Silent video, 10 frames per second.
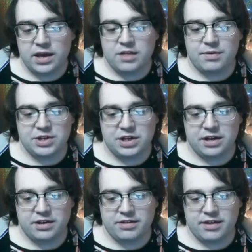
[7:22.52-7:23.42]
especially
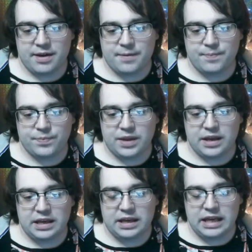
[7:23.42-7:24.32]
because
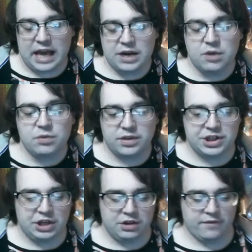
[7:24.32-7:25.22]
I know in The
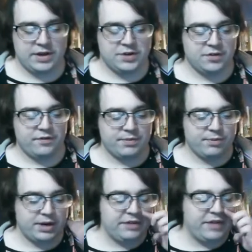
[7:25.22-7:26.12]
Chilling Adventures of
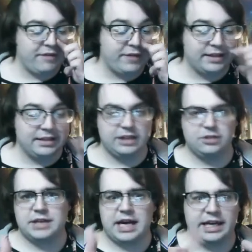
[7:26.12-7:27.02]
Sabrina, they have like little
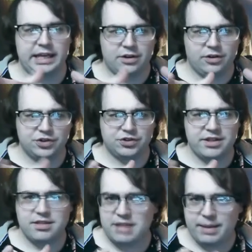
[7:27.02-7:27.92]
tiny
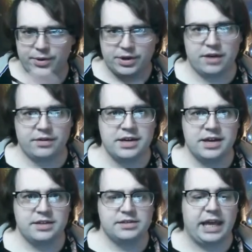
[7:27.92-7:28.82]
cauldrons they put on
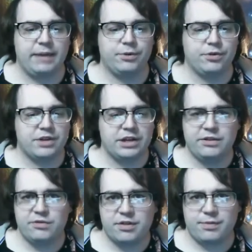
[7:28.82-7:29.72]
tables and
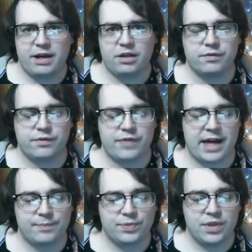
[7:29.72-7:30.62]
use spells for
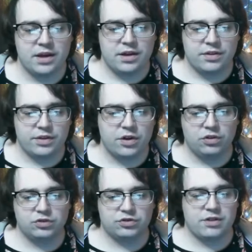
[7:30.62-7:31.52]
that. The
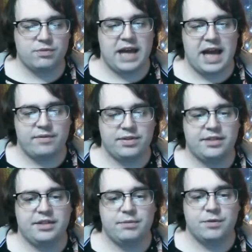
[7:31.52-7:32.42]
cauldrons we have in The
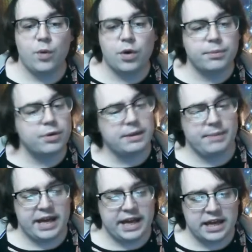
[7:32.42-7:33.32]
Sims 4 are pretty
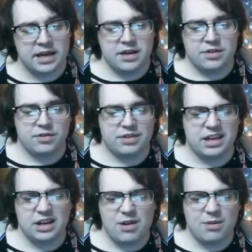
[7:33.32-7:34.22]
big, so I was like,
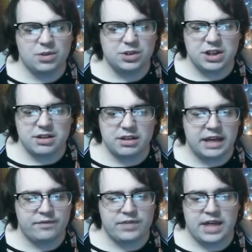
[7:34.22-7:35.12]
you know what, we'll just
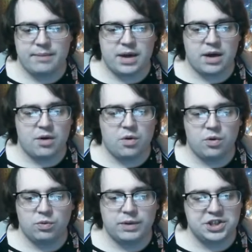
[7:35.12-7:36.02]
give them a
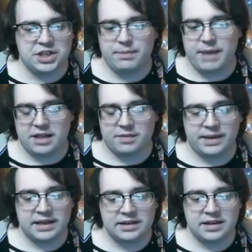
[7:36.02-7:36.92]
whole witchy basement.